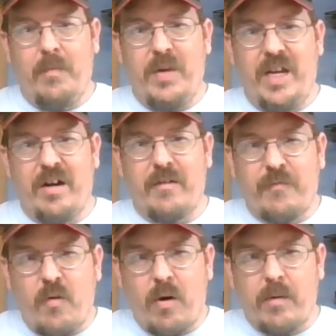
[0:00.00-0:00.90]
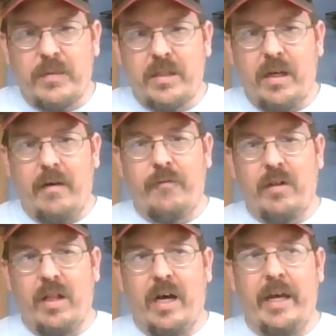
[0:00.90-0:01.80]
beginner forum stuff a
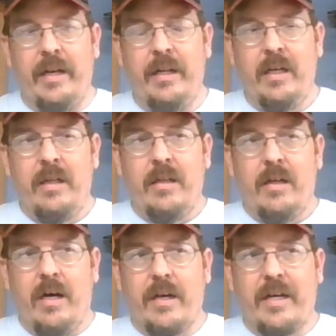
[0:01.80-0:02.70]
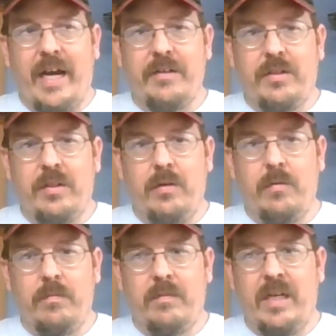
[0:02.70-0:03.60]
lot, guys
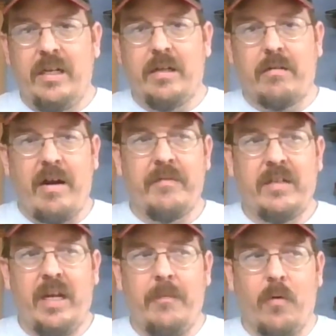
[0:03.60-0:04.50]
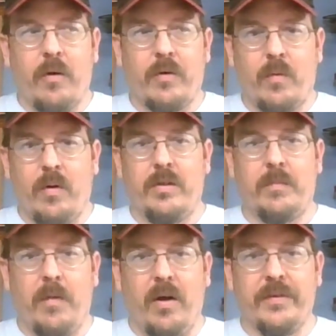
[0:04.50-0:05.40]
do tend to gravitate more towards
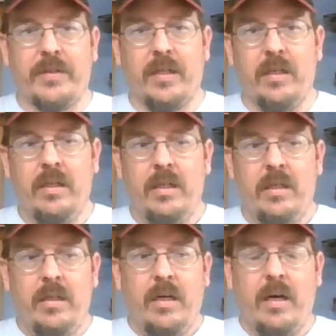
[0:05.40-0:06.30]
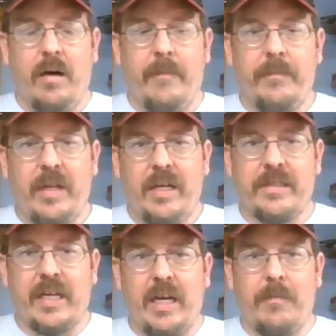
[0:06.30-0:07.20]
balsa
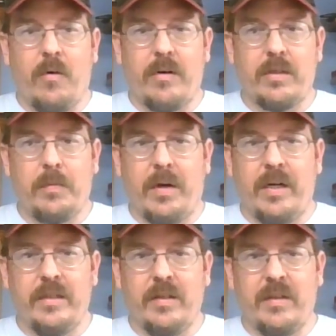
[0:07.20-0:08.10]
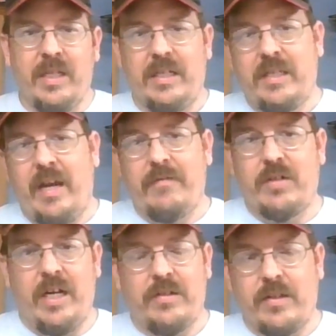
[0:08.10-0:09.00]
as gain more experience. So things have
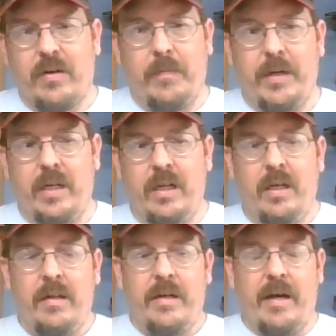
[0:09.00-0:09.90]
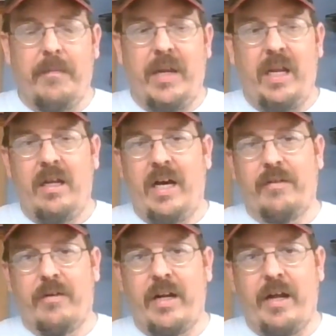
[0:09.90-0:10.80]
changed a little bit. Now, me, I
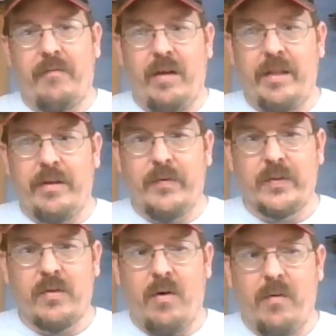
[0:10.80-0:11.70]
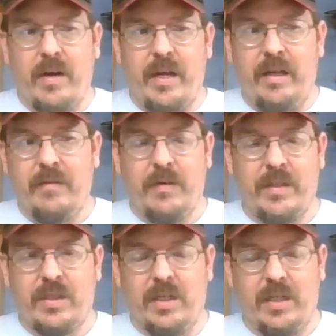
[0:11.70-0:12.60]
learned how to fly the old school way
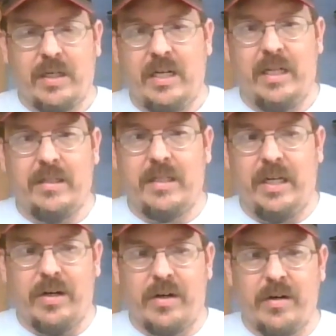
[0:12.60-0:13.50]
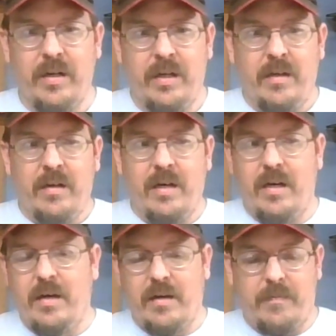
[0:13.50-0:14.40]
with Cadet Senior,
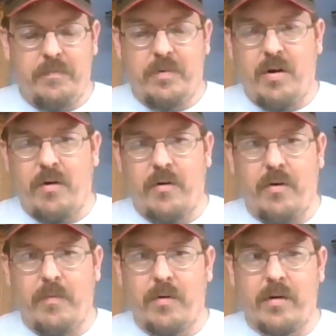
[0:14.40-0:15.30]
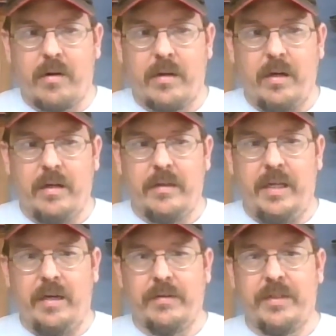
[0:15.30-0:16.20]
Carl Goldberg,
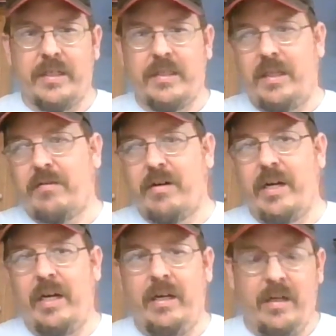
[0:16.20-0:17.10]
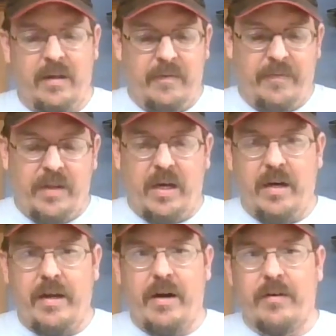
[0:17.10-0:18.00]
Eagle 63,
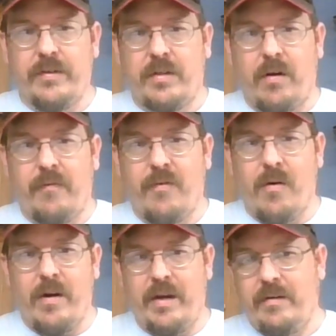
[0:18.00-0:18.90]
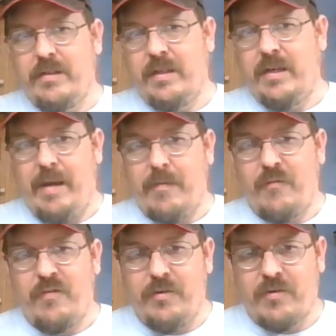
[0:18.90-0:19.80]
Aerostar 40, to name a
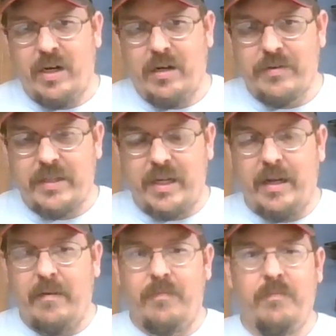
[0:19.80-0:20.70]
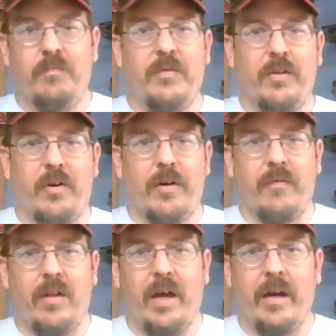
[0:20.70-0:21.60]
few trainers that I learned to
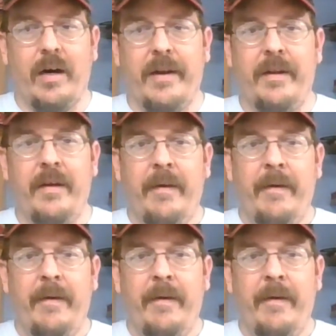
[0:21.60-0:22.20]
fly on.